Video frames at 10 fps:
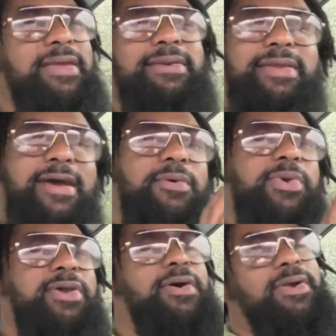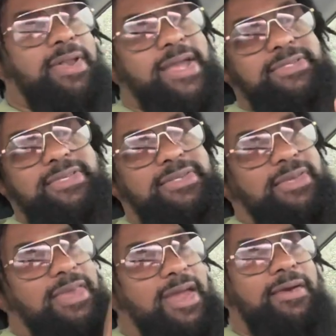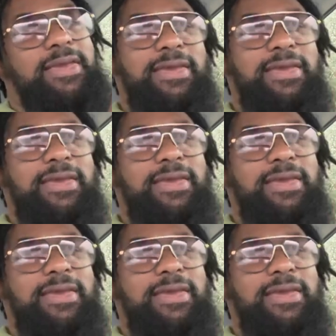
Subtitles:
And now we are licensed to carry